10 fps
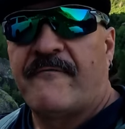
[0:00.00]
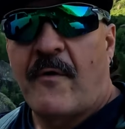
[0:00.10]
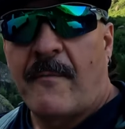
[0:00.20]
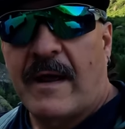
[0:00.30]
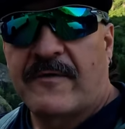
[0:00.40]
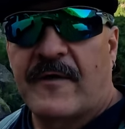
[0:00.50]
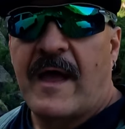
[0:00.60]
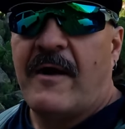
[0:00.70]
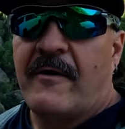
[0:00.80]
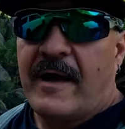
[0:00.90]
for my
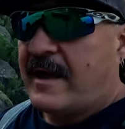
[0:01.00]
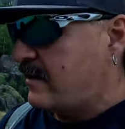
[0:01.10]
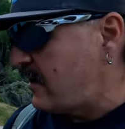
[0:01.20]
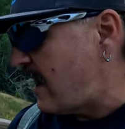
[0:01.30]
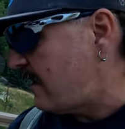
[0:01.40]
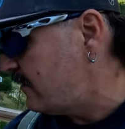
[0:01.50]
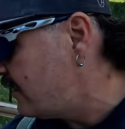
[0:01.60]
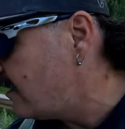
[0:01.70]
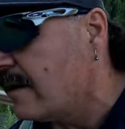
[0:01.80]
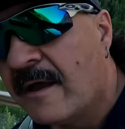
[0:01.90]
cell, and yeah,
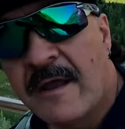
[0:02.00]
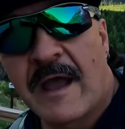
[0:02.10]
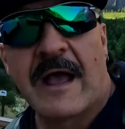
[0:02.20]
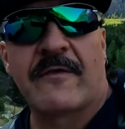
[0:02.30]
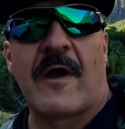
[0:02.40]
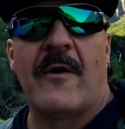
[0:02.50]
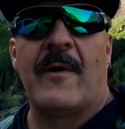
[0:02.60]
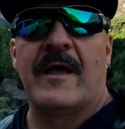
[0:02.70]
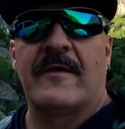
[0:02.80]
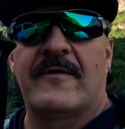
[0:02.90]
as
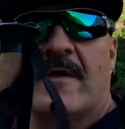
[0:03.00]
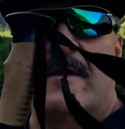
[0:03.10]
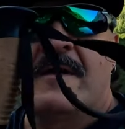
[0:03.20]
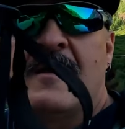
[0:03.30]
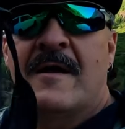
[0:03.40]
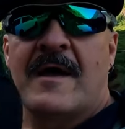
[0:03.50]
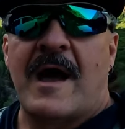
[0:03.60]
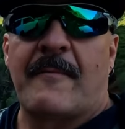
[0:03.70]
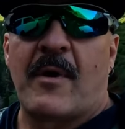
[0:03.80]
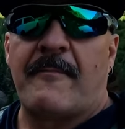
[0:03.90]
always,
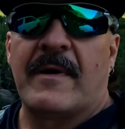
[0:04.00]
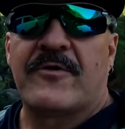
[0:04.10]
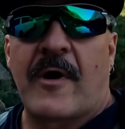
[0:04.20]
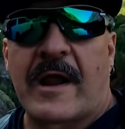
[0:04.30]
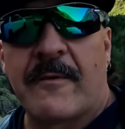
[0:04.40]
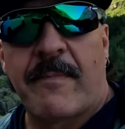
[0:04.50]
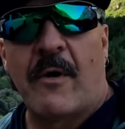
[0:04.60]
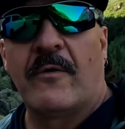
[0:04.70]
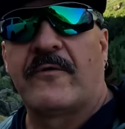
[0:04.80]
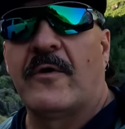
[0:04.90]
I brought my trekking
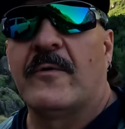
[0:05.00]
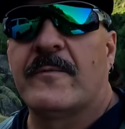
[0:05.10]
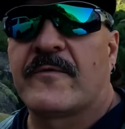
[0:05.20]
pole too.